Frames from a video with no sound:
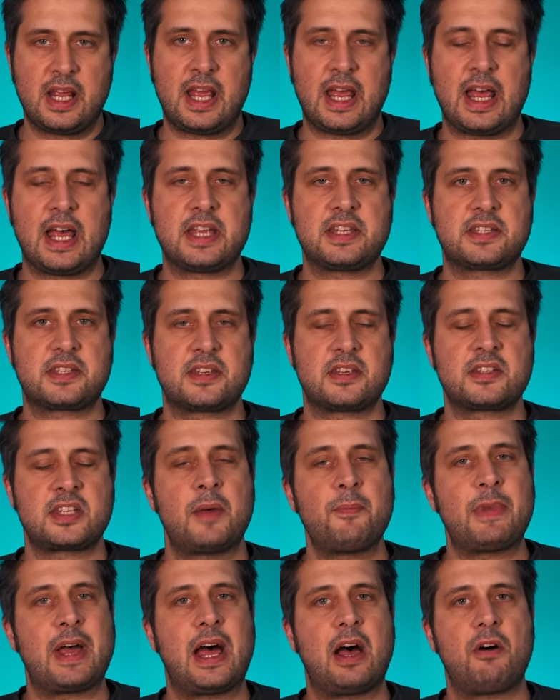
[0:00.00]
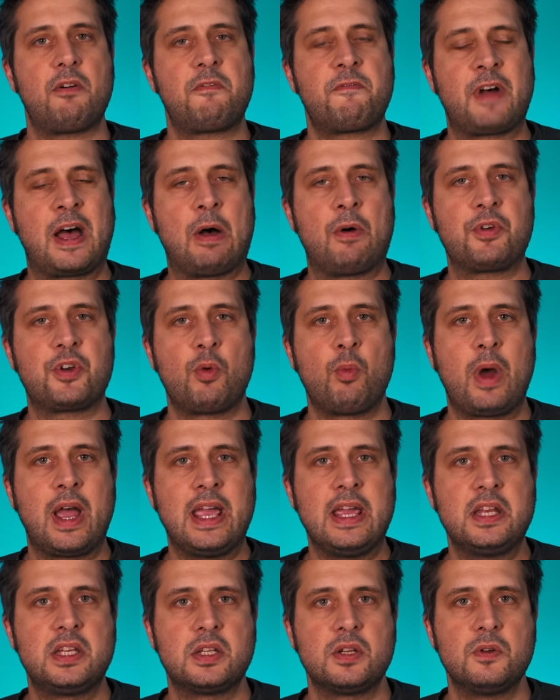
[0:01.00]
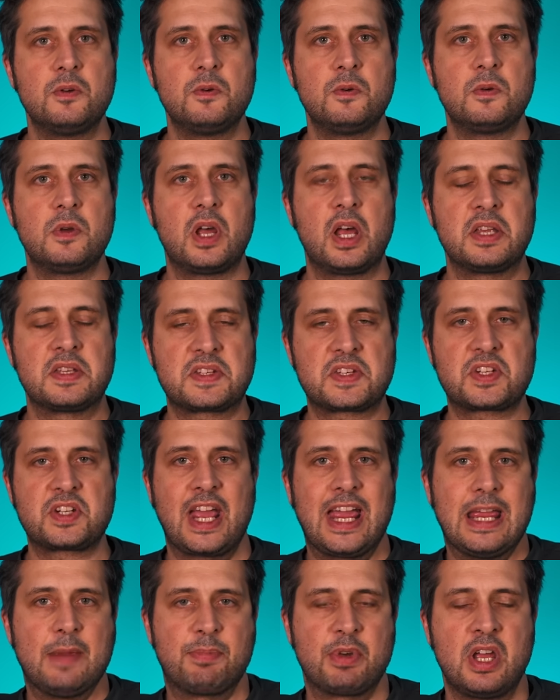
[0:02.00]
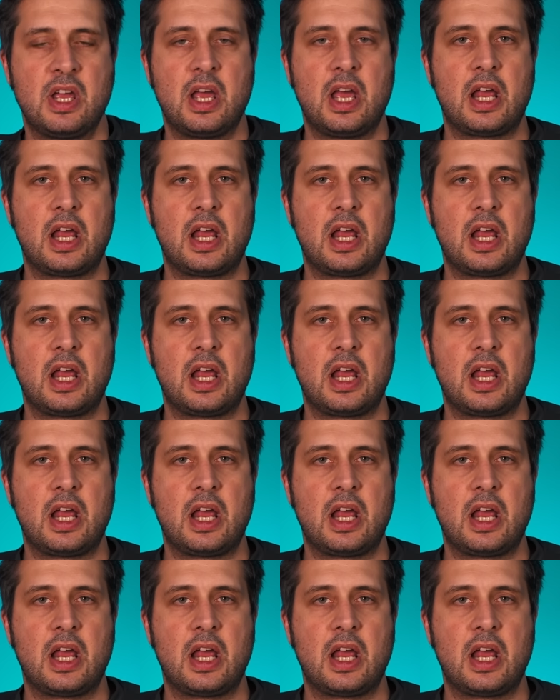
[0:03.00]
has somehow found a way to escape.